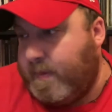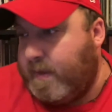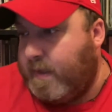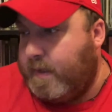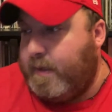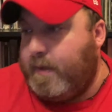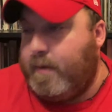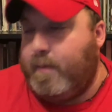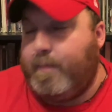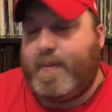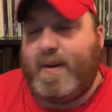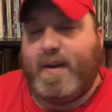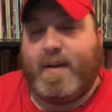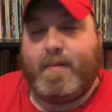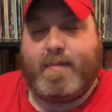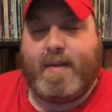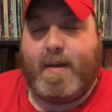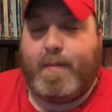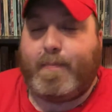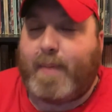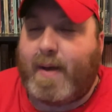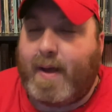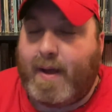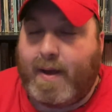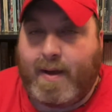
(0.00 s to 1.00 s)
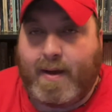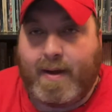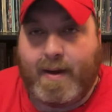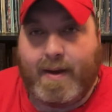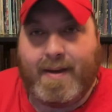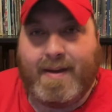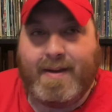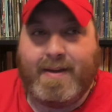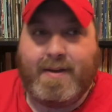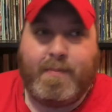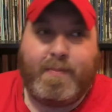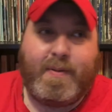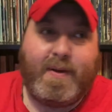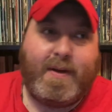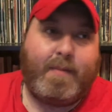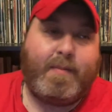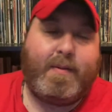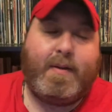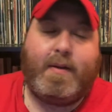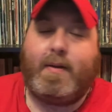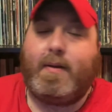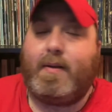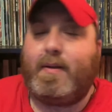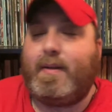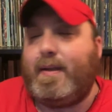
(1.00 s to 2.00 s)
You pick up that pine, you pick up
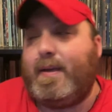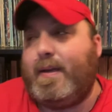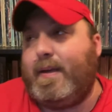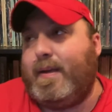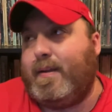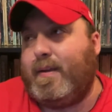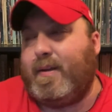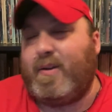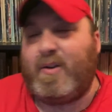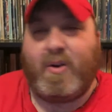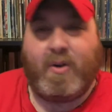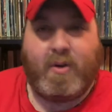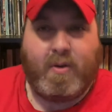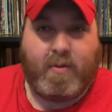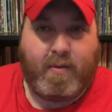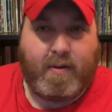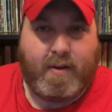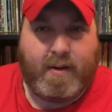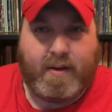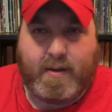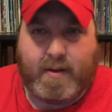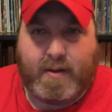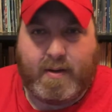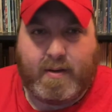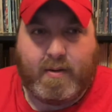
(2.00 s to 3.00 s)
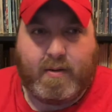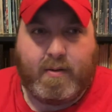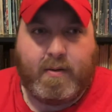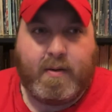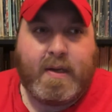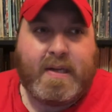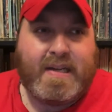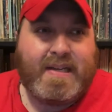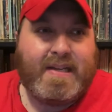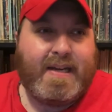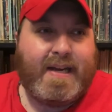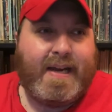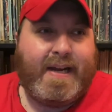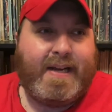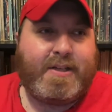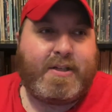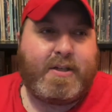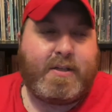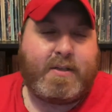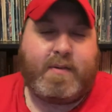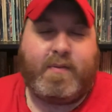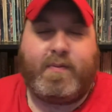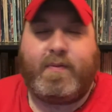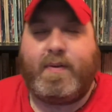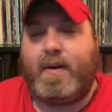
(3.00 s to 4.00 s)
the, the, the currant in here. It's
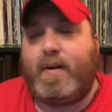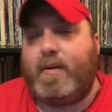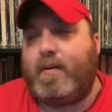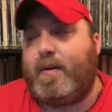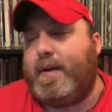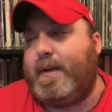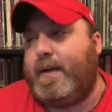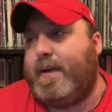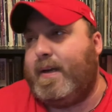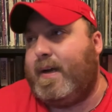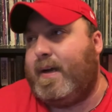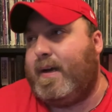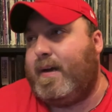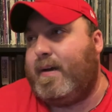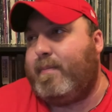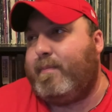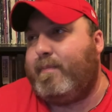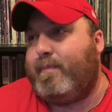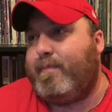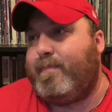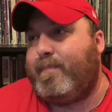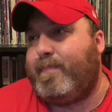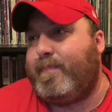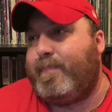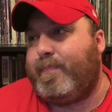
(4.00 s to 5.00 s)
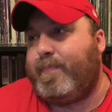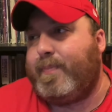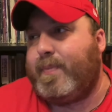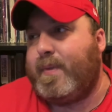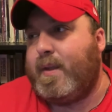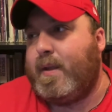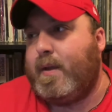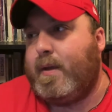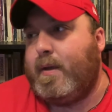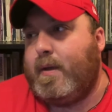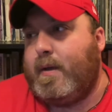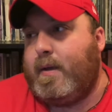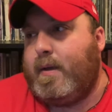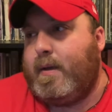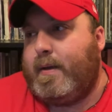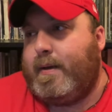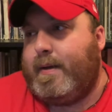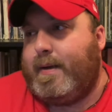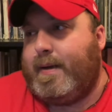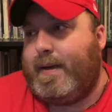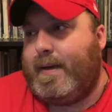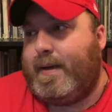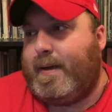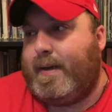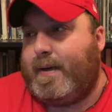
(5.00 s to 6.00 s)
just a very um,
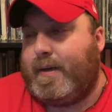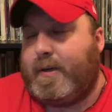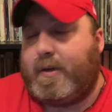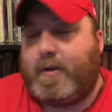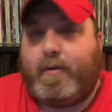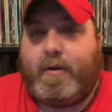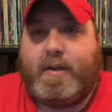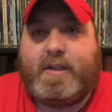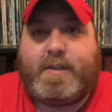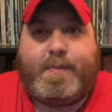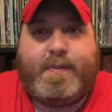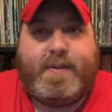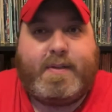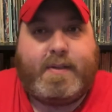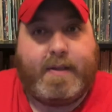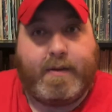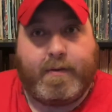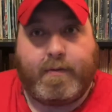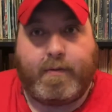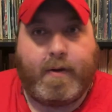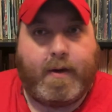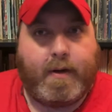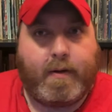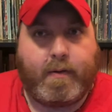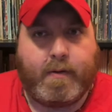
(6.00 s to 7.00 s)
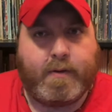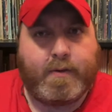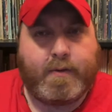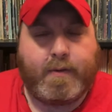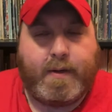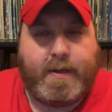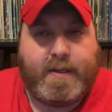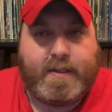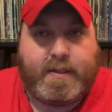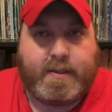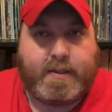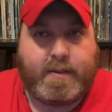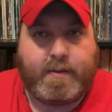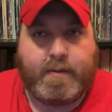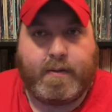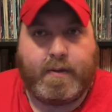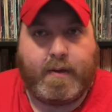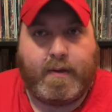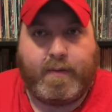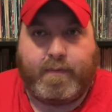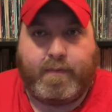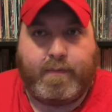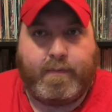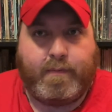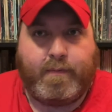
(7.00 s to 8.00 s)
Christmassy fragrance, right? It's just
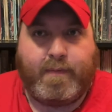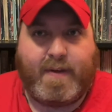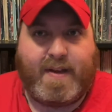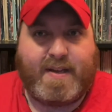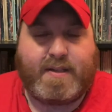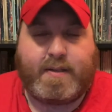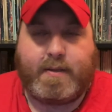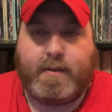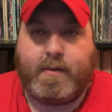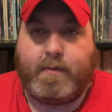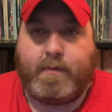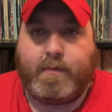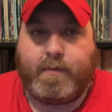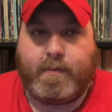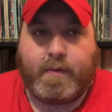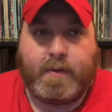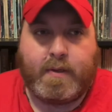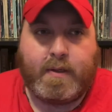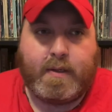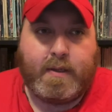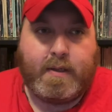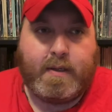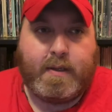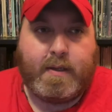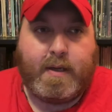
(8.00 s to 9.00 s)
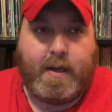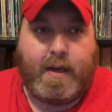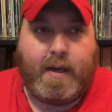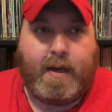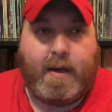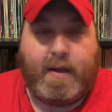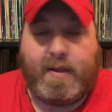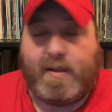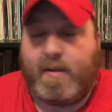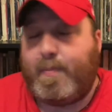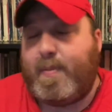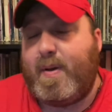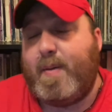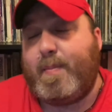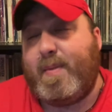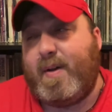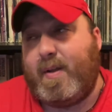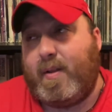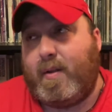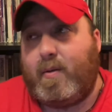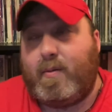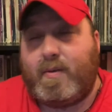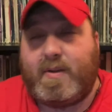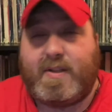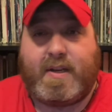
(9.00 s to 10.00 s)
a festive, uh, and the
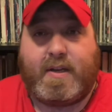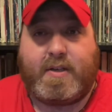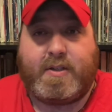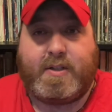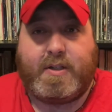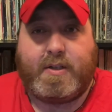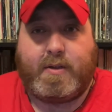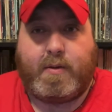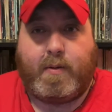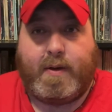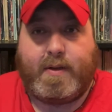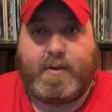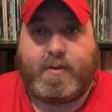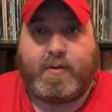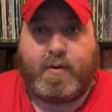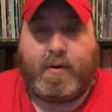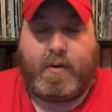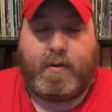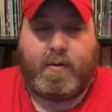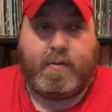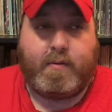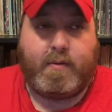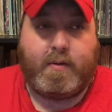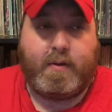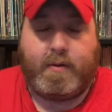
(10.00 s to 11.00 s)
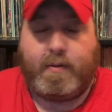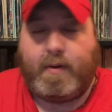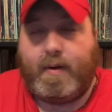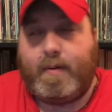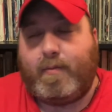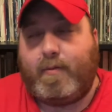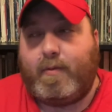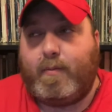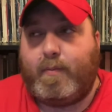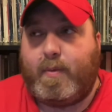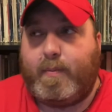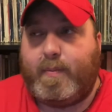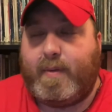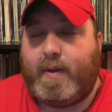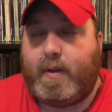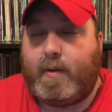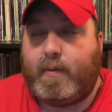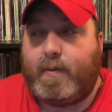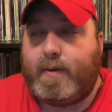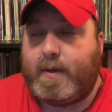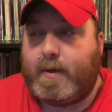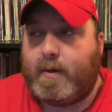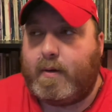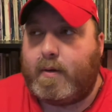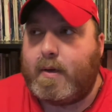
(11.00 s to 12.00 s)
pomelo is actually quite strong. The grapefruit
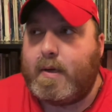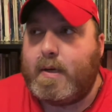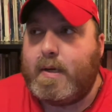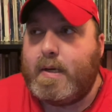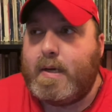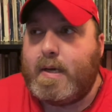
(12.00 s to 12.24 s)
pomelo in here.